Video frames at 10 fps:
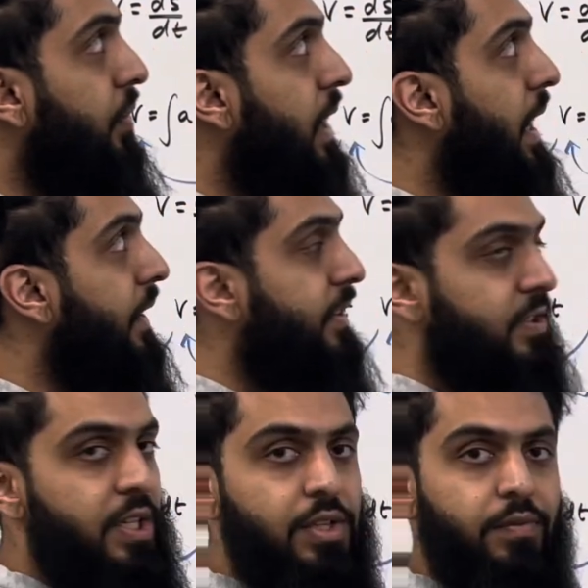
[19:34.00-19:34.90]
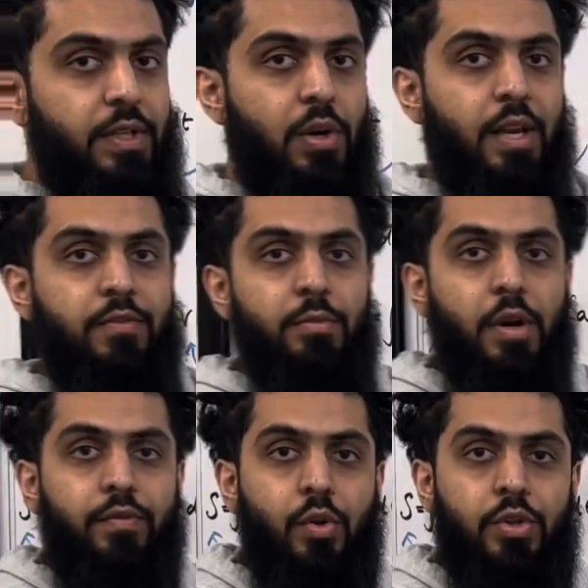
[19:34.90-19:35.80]
3 and this teaching video
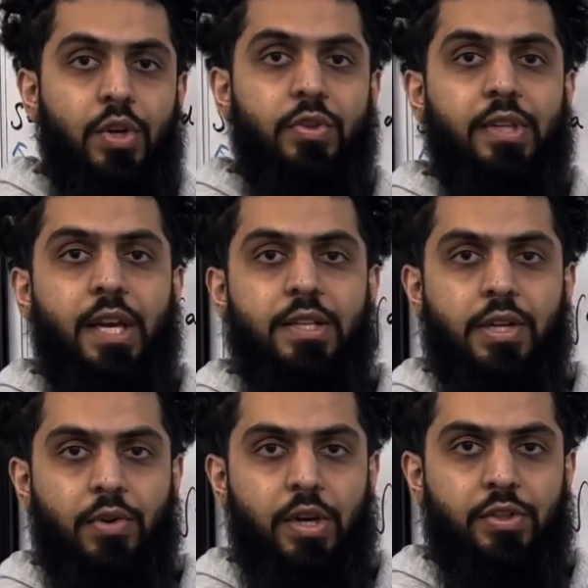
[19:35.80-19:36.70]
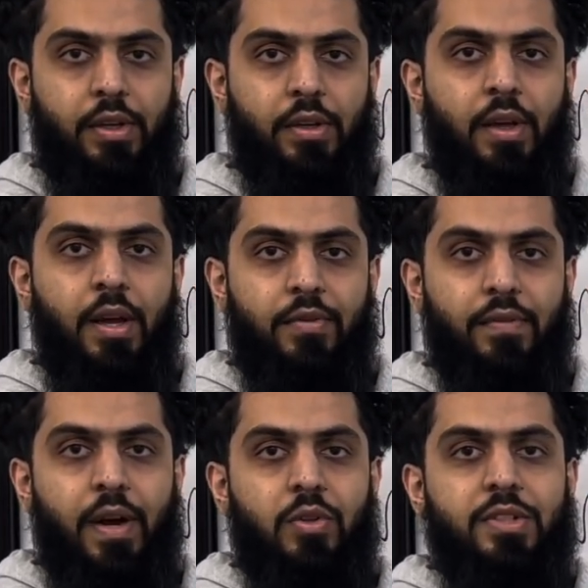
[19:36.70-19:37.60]
11.4 using integration. If you
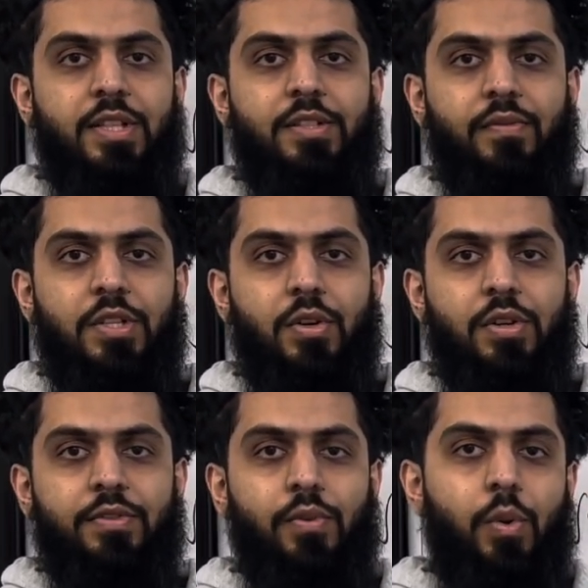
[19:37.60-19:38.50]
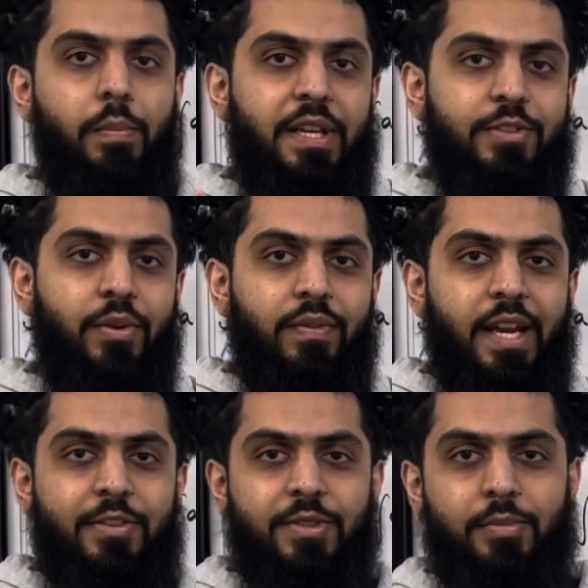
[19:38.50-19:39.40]
found this teaching video useful, please don't
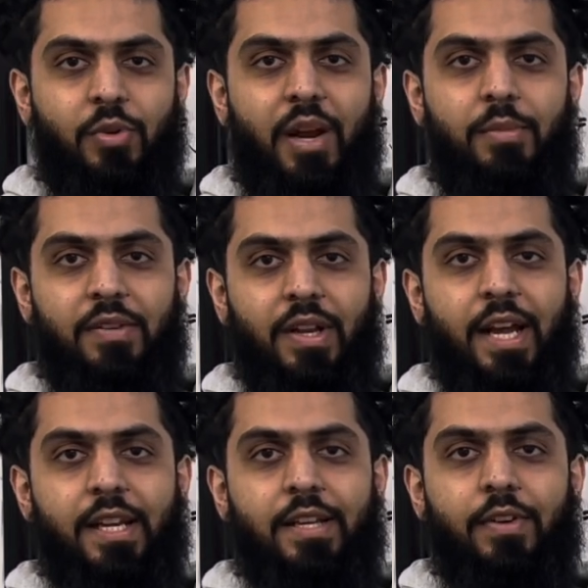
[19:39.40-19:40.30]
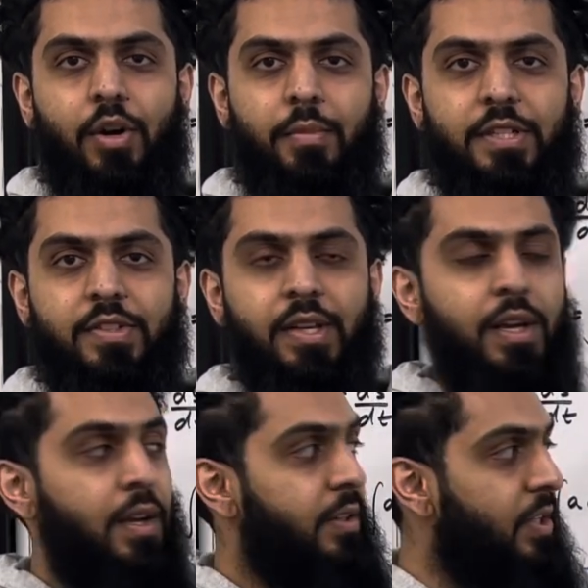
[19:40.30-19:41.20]
forget to subscribe, leave a like, leave a comment,
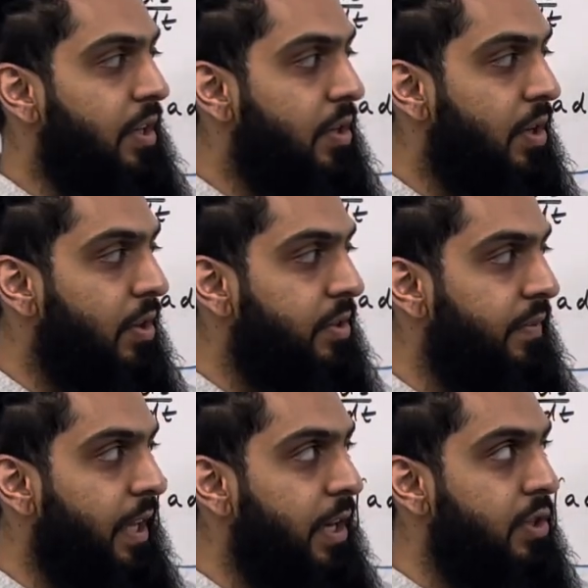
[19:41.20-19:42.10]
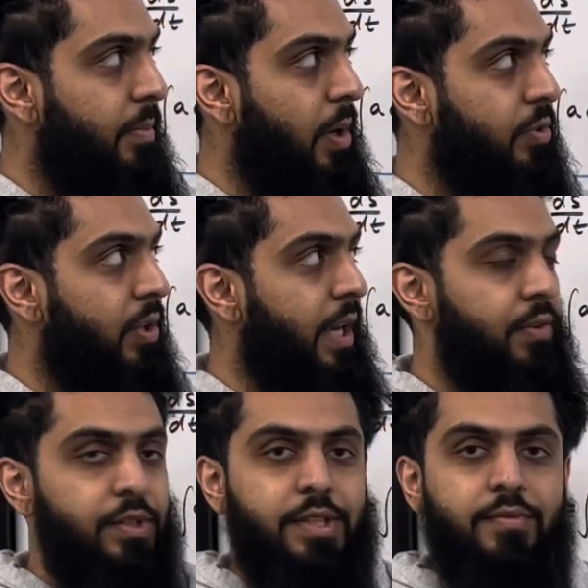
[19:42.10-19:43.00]
turn on your notification bell so that
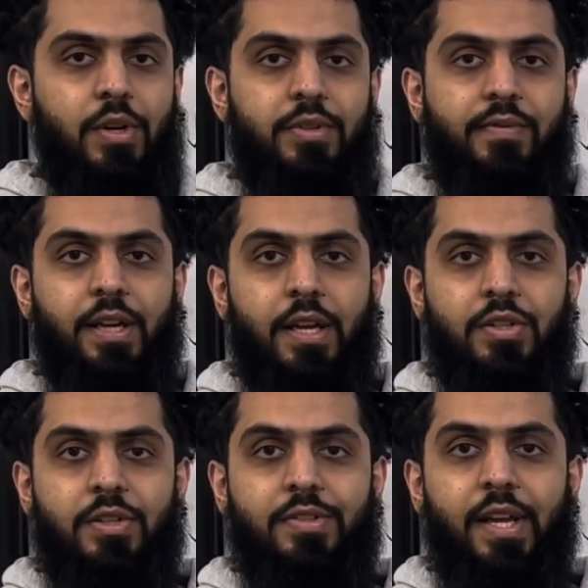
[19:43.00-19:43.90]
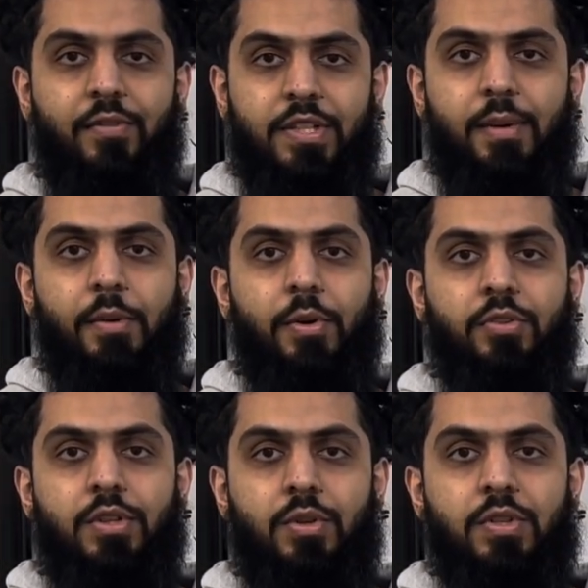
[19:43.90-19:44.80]
you receive notifications every time I
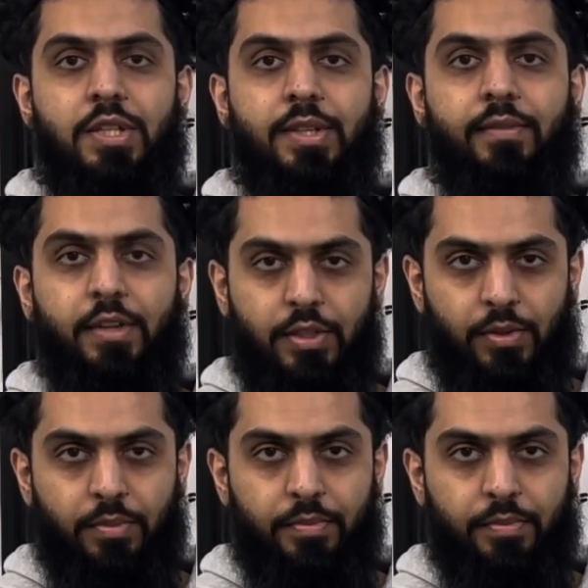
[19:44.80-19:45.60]
post a new teaching video.